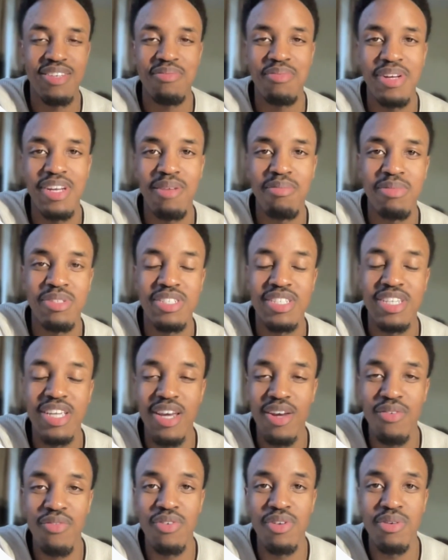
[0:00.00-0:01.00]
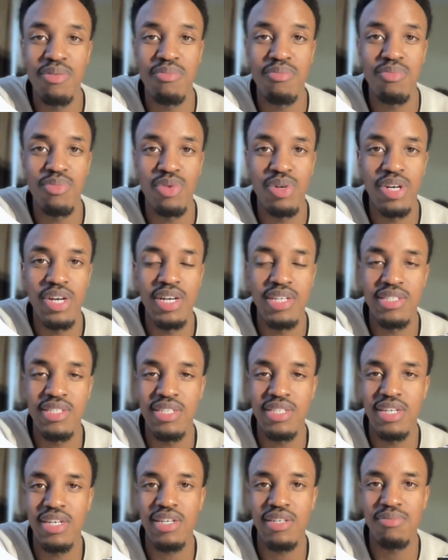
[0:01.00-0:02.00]
My name is Kevin
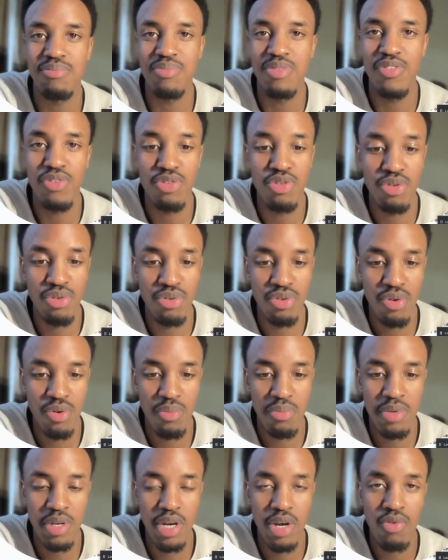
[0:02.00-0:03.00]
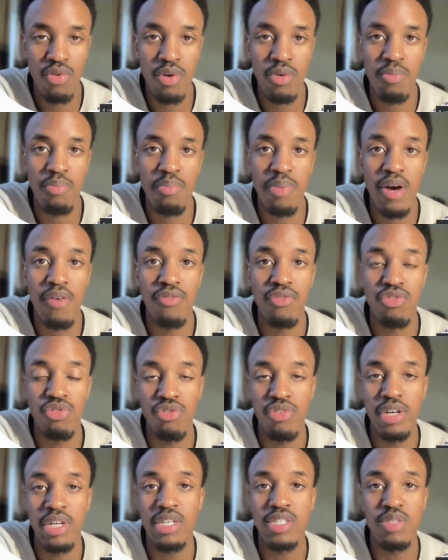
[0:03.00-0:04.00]
Muganza. If you don't know me, I run Path to
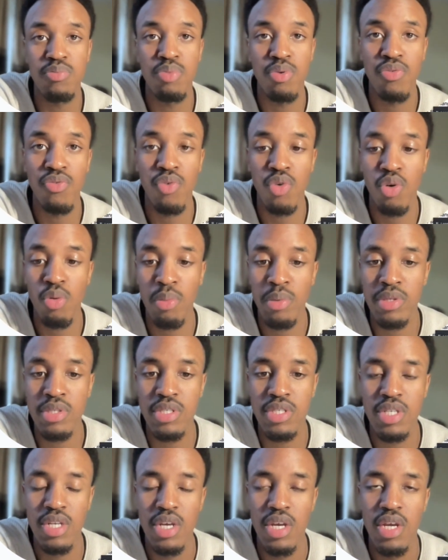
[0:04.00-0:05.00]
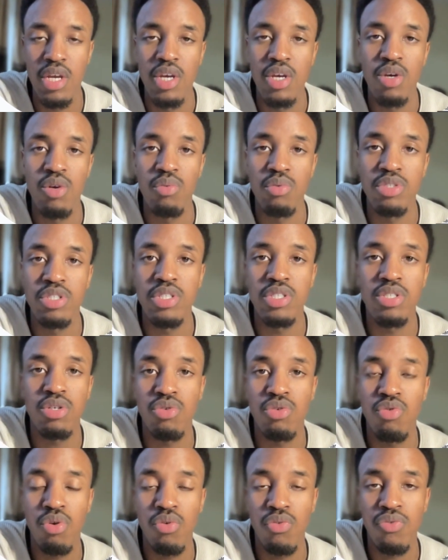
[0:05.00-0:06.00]
Greatness Performance, which is a
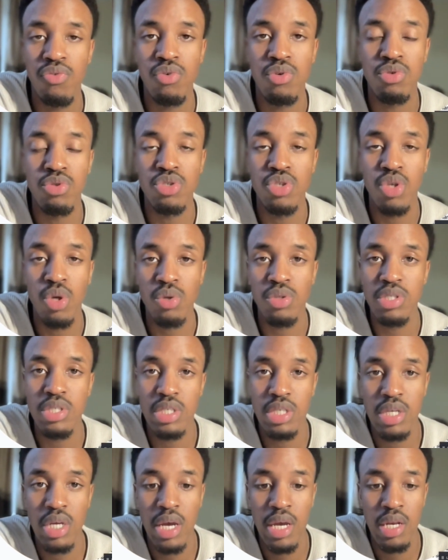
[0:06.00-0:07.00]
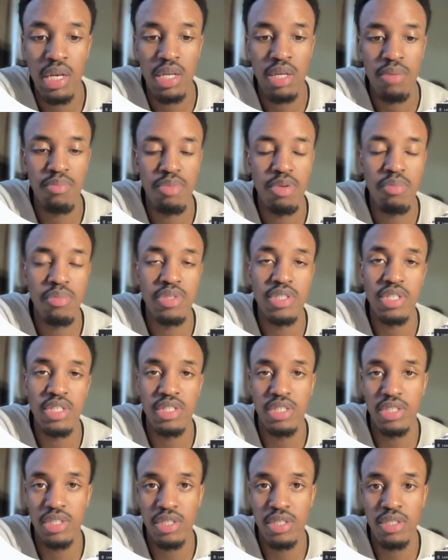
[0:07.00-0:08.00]
growth consulting and
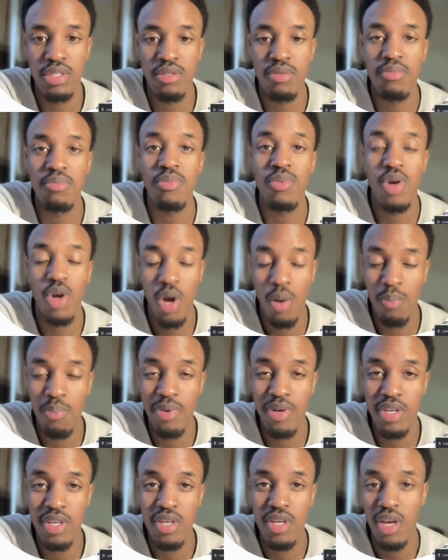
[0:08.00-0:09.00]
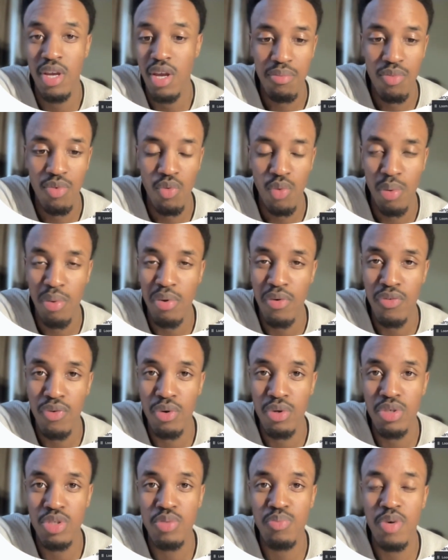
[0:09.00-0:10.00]
implementation company where we
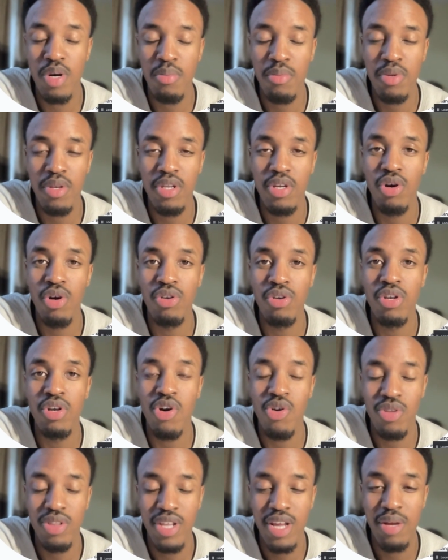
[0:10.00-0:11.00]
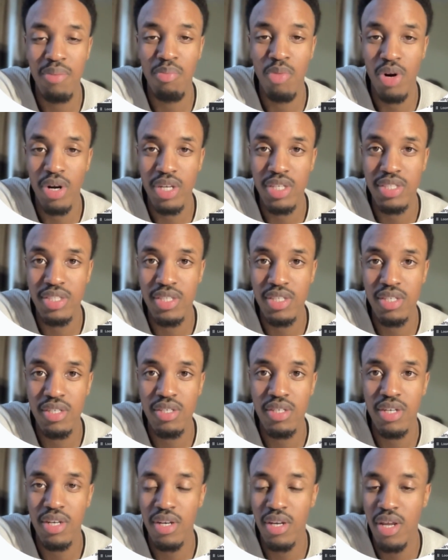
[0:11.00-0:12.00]
focus primarily on online marketing
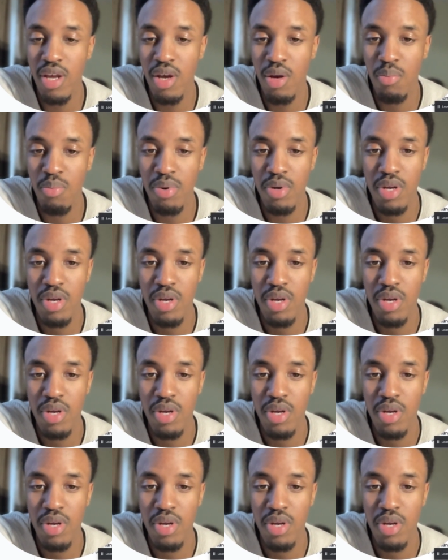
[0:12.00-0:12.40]
and help